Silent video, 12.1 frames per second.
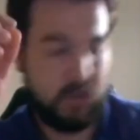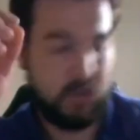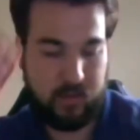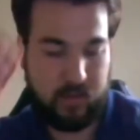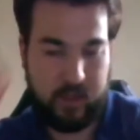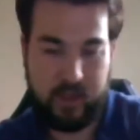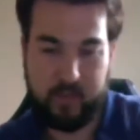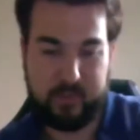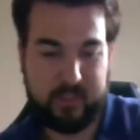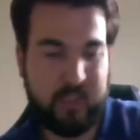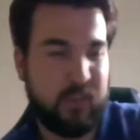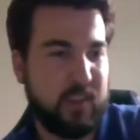All right. I
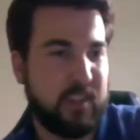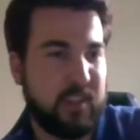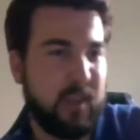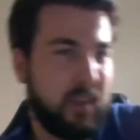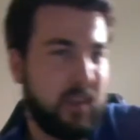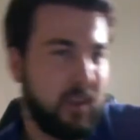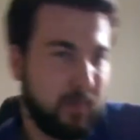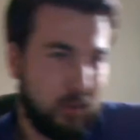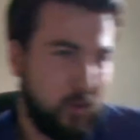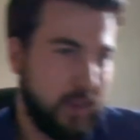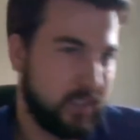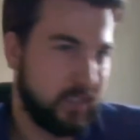believe I typed that up
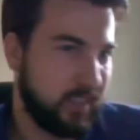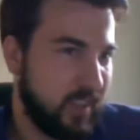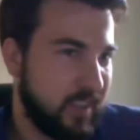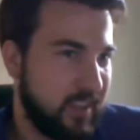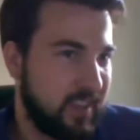correctly.